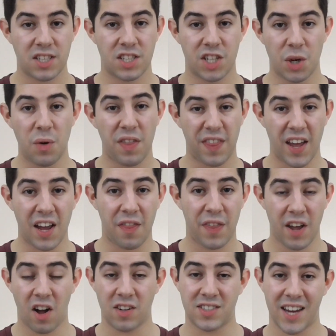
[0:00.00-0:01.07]
Do you think
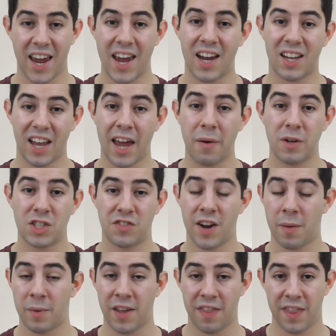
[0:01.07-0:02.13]
the Altaic language
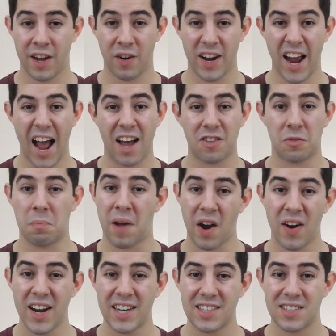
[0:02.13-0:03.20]
family theory has
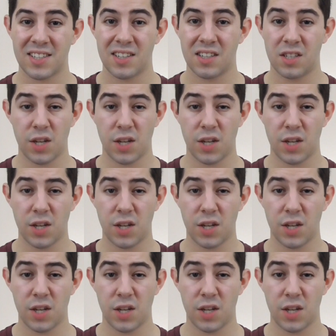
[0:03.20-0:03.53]
merit?